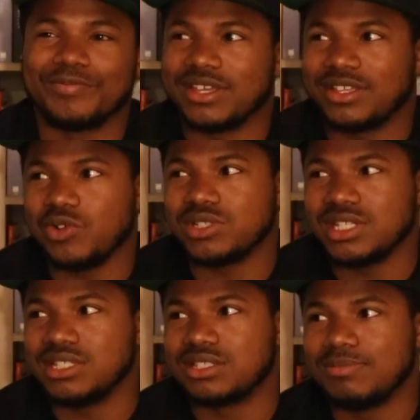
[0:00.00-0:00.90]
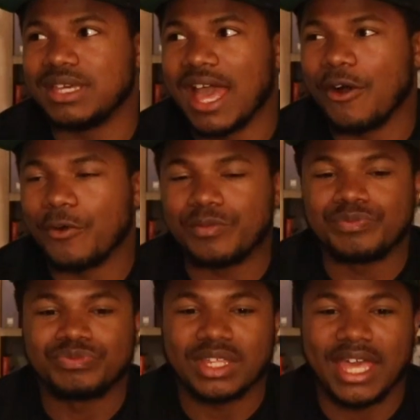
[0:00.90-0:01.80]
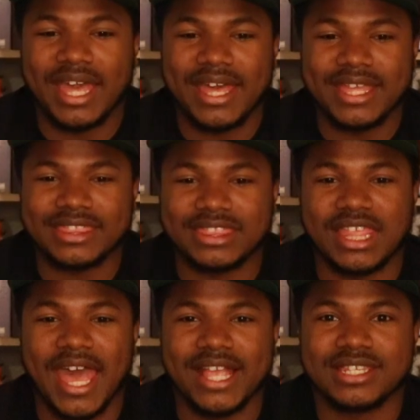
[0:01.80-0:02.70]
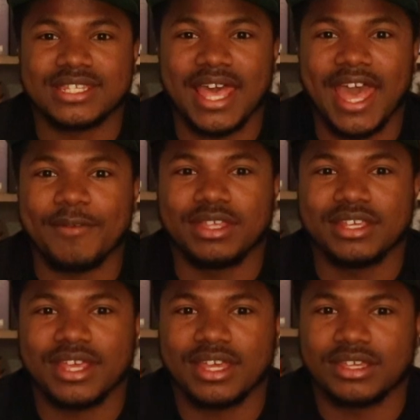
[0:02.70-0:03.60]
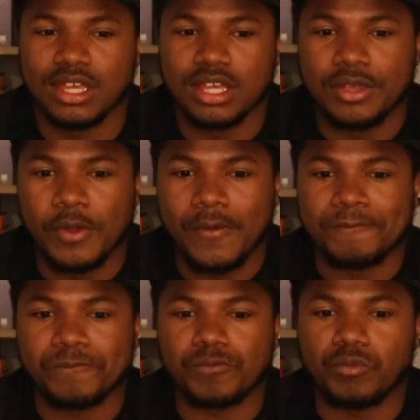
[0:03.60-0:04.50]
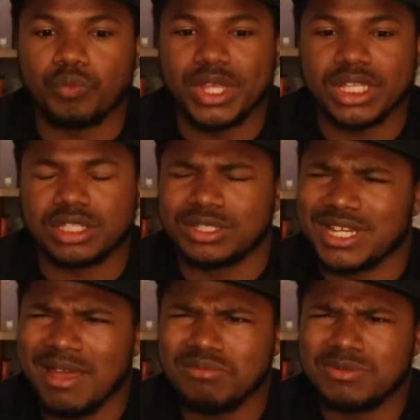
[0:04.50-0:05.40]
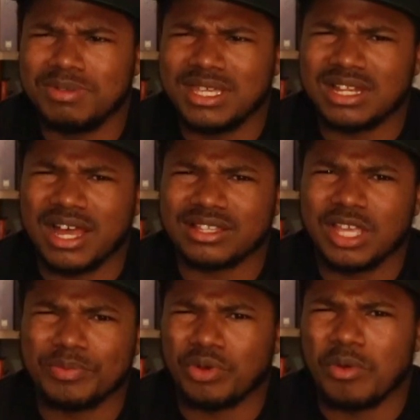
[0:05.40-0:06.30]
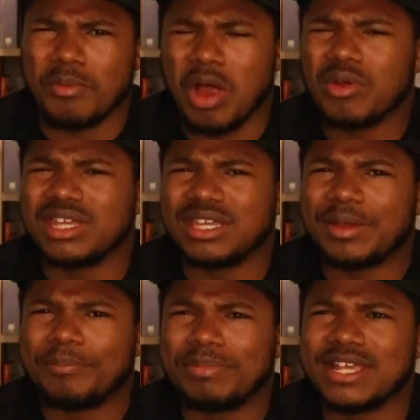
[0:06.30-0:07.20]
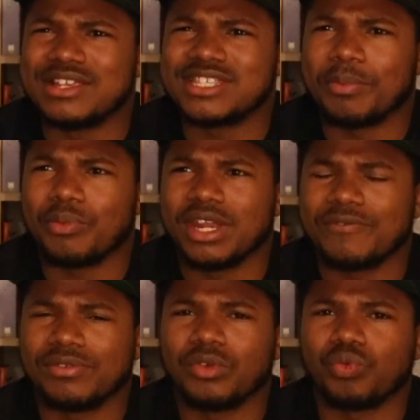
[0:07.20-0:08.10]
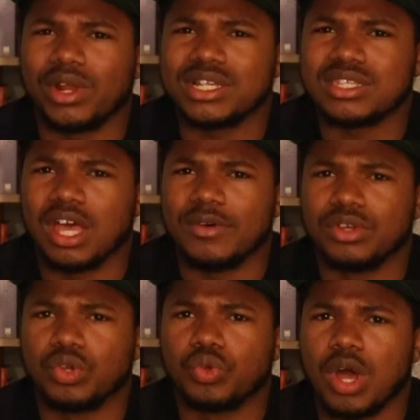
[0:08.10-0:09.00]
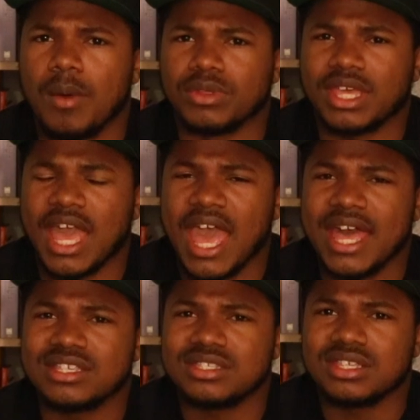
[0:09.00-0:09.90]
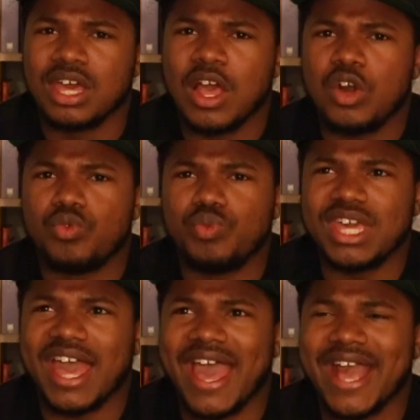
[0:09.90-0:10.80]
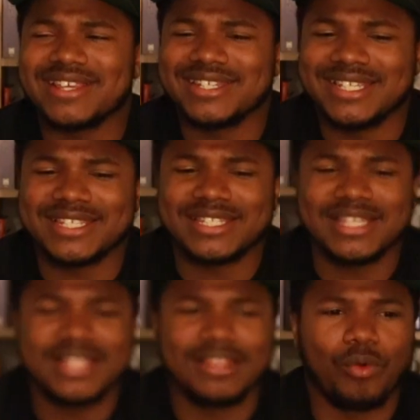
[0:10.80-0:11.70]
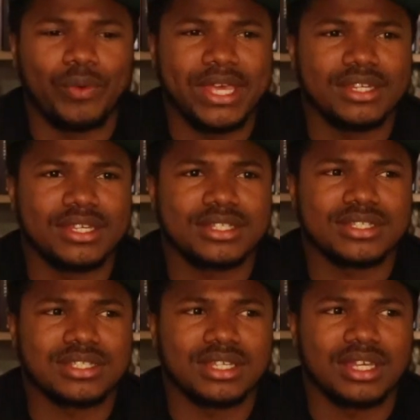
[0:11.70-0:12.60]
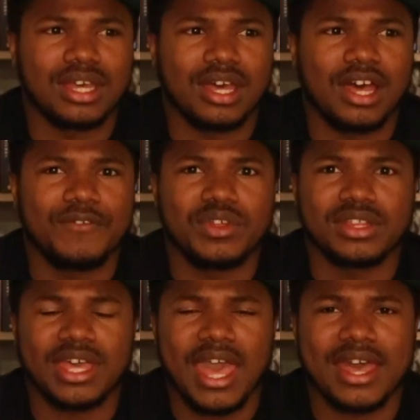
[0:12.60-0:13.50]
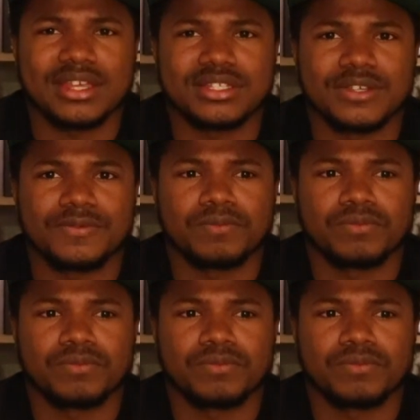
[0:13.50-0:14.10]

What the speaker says: Like, Ghost needs to be out. And that's sad because, like, with James being locked up or Omari being separated from the rest of the cast, we actually seen the weakness of the other cast.